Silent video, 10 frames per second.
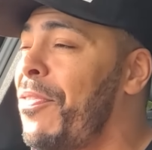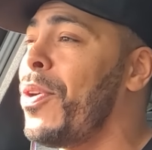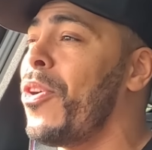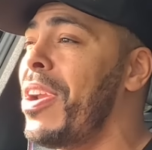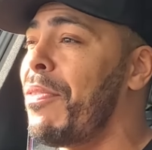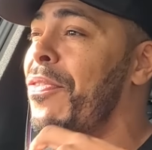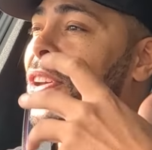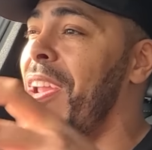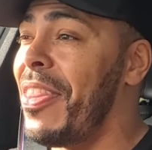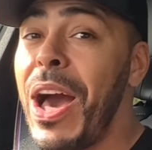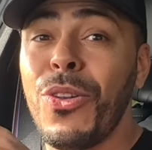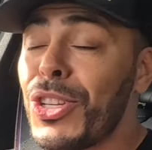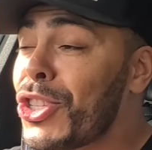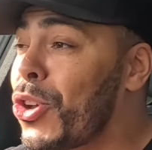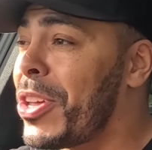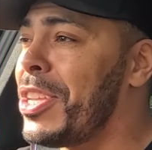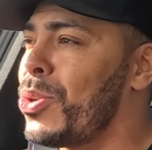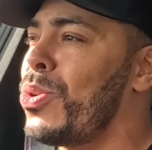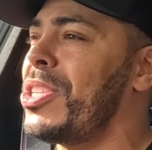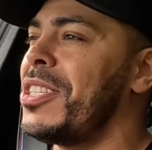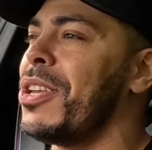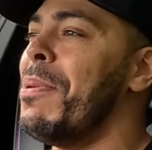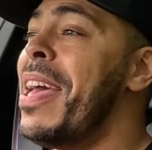filter and everything like that on the stock exhaust system.